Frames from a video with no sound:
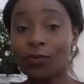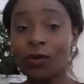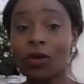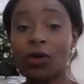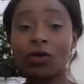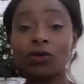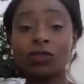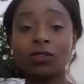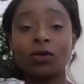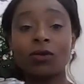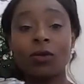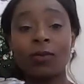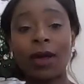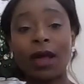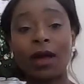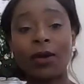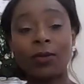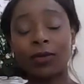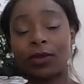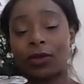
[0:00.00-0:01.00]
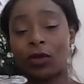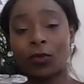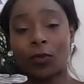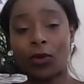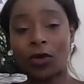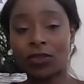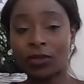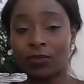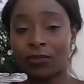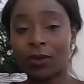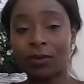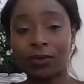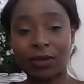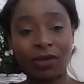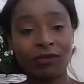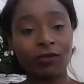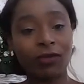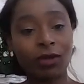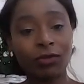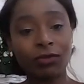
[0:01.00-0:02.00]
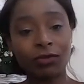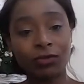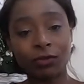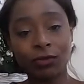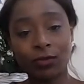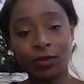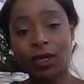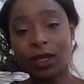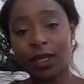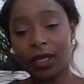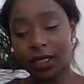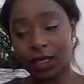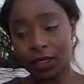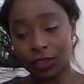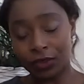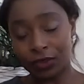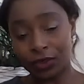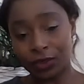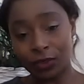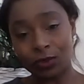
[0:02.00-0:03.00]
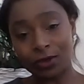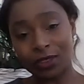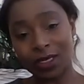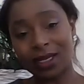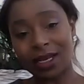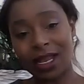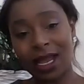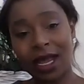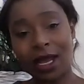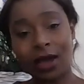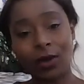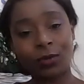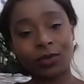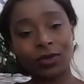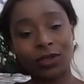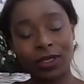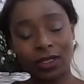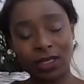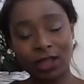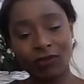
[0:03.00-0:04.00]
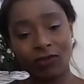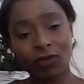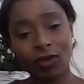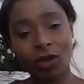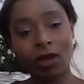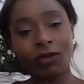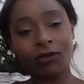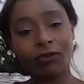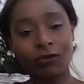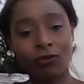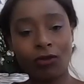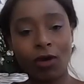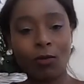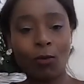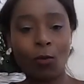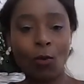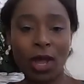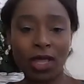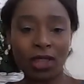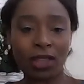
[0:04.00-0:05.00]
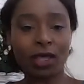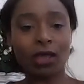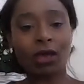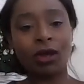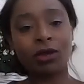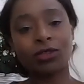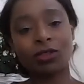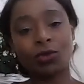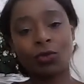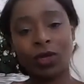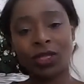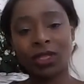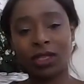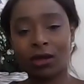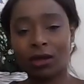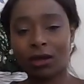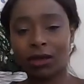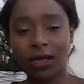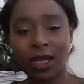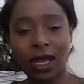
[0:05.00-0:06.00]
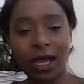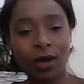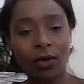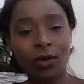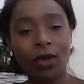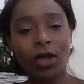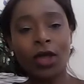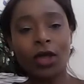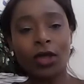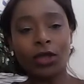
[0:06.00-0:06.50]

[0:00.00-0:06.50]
but also about, you know, other people that have gone through issues and how they've gone from where they are to where they are now.